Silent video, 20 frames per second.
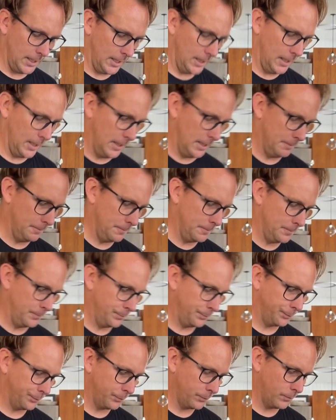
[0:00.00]

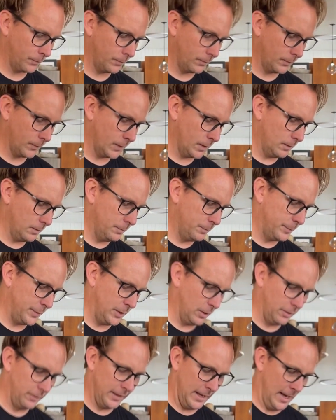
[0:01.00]
Um,
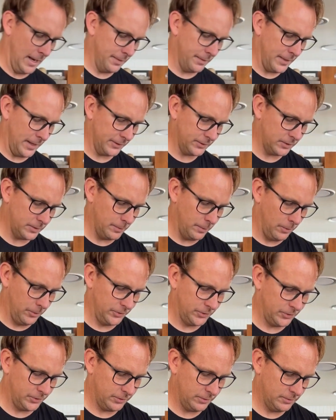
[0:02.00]
beyond that, that's the
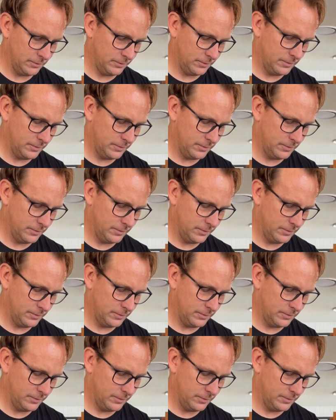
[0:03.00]
most